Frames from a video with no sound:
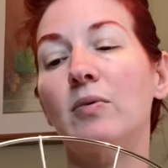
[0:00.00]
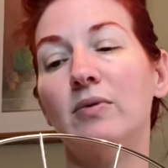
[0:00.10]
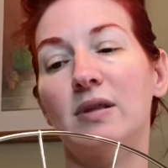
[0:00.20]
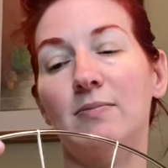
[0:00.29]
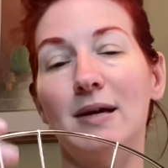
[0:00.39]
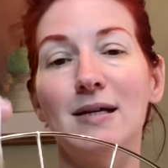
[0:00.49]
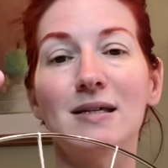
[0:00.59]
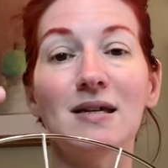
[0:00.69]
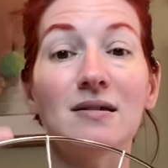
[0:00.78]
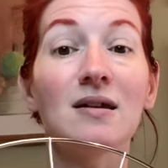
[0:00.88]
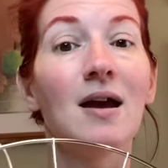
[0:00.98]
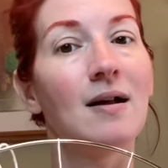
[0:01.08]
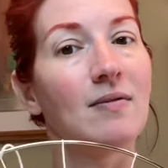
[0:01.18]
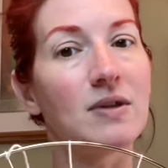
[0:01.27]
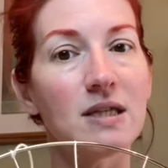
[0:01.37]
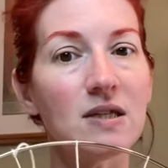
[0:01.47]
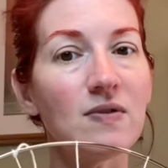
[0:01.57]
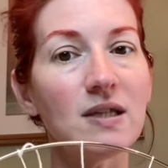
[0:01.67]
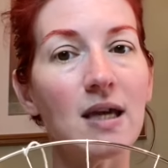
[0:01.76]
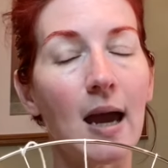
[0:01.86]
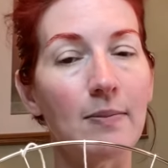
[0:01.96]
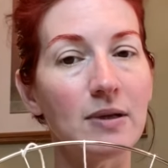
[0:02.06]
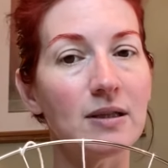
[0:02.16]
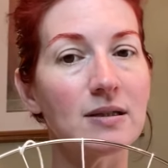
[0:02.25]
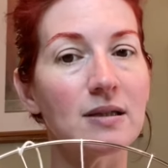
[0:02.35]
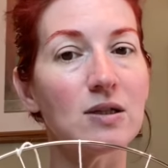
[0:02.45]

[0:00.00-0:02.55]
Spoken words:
with the basics, this is fantabulously